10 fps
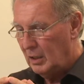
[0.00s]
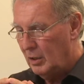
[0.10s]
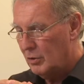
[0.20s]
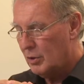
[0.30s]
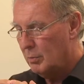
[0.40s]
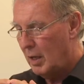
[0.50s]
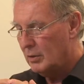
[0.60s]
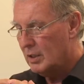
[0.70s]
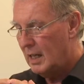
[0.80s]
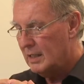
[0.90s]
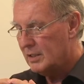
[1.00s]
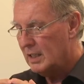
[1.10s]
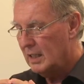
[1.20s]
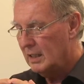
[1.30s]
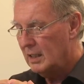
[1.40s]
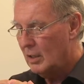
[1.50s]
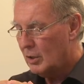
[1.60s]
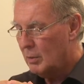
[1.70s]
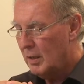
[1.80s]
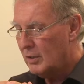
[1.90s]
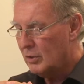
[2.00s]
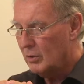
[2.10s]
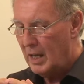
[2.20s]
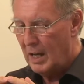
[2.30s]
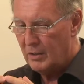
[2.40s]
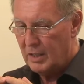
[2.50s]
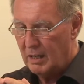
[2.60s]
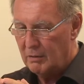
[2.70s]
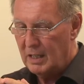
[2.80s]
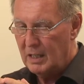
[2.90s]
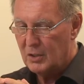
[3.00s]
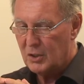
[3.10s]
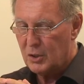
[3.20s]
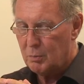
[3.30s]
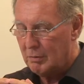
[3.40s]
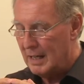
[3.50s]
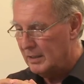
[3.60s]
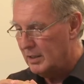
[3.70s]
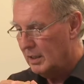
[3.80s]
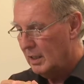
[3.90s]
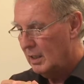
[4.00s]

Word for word: use of bow ties in the occupational health area has spread